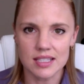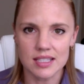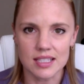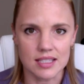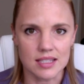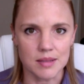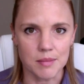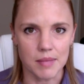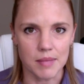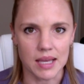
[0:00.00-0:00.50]

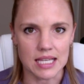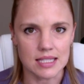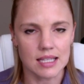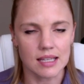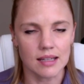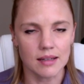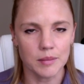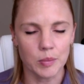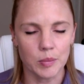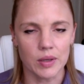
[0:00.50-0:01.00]
It's
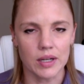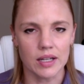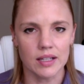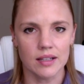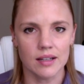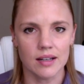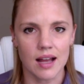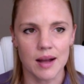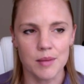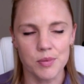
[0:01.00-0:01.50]
amazing, but
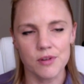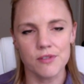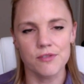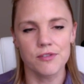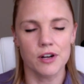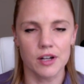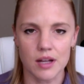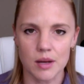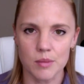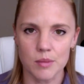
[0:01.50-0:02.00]
I prefer
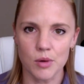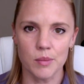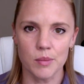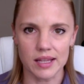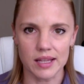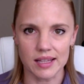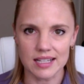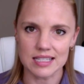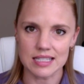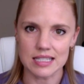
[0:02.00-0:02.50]
to come home. I
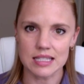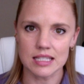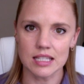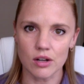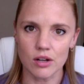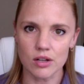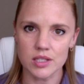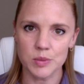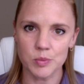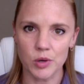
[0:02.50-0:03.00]
like to see it
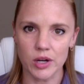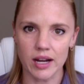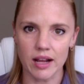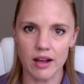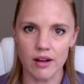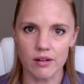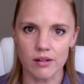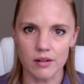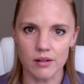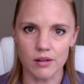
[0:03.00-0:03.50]
all spread out
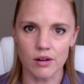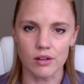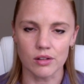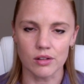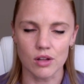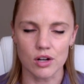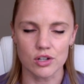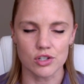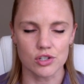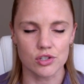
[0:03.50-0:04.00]
on a
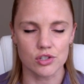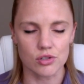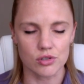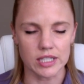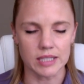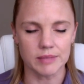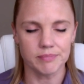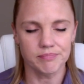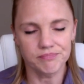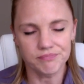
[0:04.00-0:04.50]
larger screen.